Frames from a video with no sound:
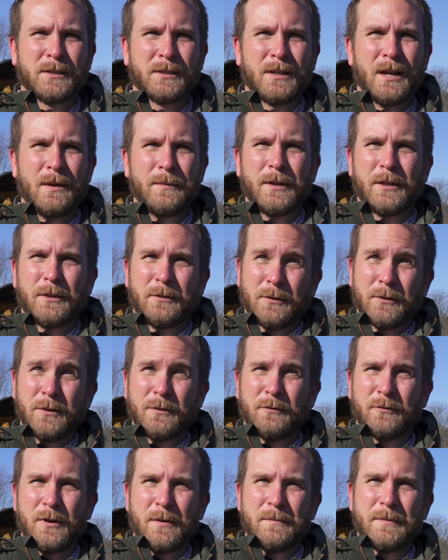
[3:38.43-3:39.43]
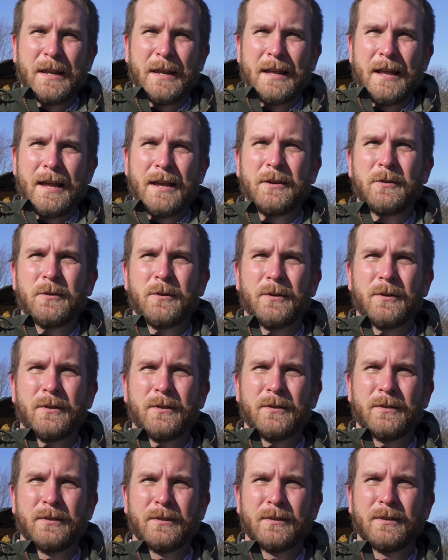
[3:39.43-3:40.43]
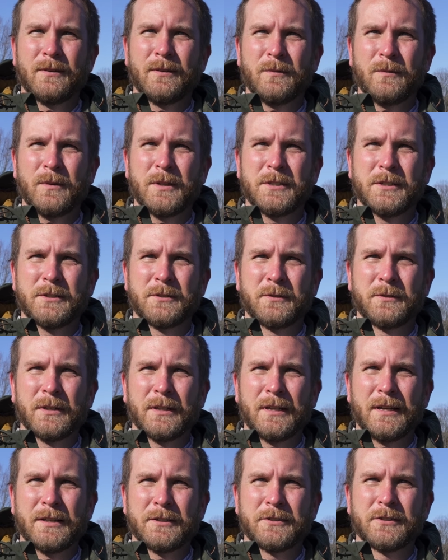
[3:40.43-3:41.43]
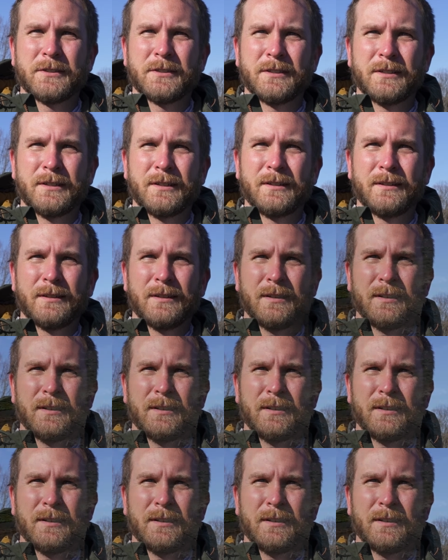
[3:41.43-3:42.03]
coming through from that angle, which is really interesting.